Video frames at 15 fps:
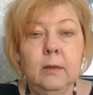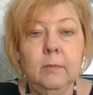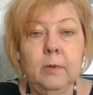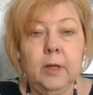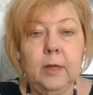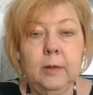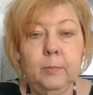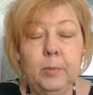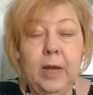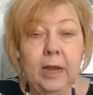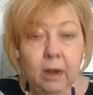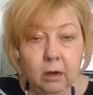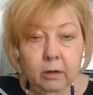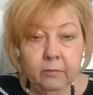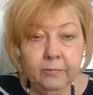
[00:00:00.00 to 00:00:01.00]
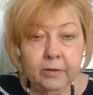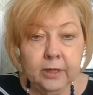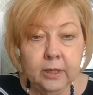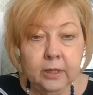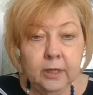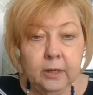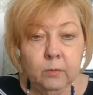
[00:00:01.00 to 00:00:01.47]
biography
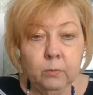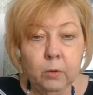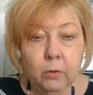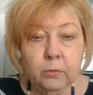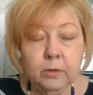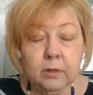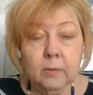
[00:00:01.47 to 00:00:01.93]
that he wrote,